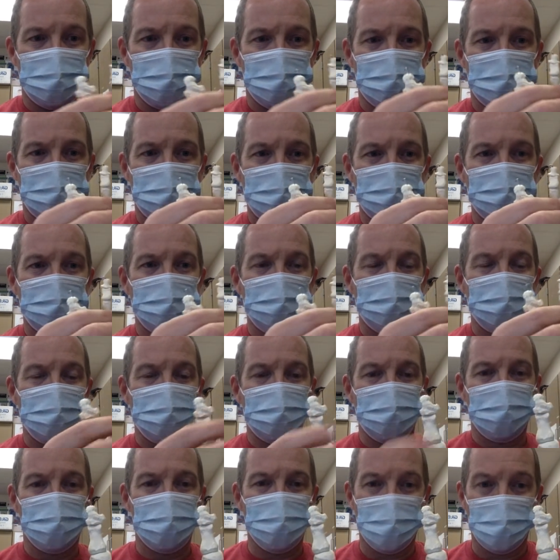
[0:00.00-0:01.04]
other
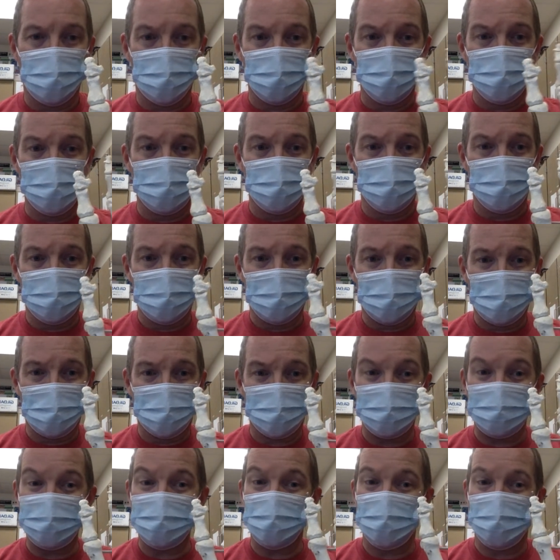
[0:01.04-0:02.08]
toes
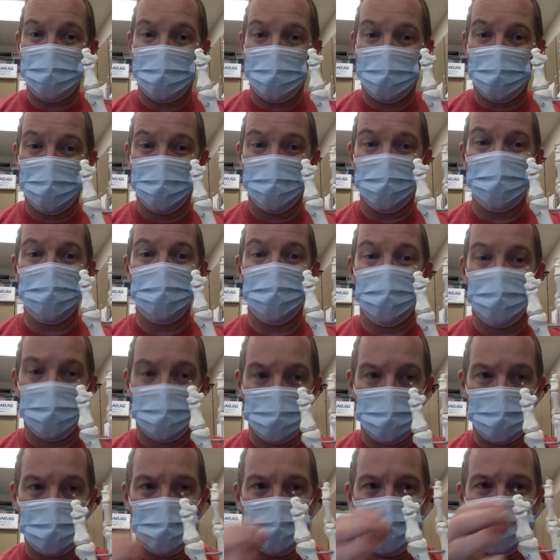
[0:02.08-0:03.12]
each have
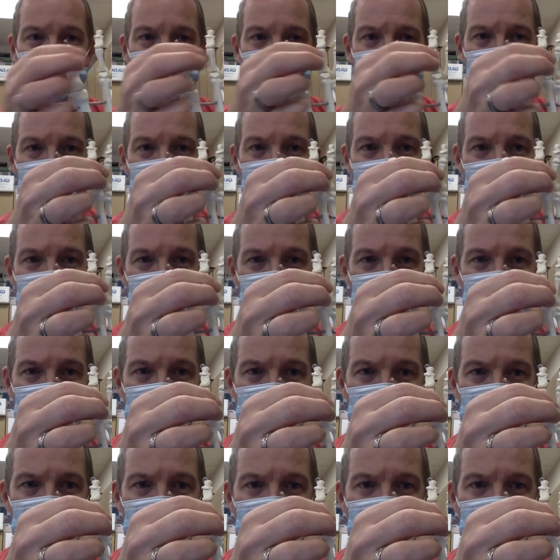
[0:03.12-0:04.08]
3 phalanges: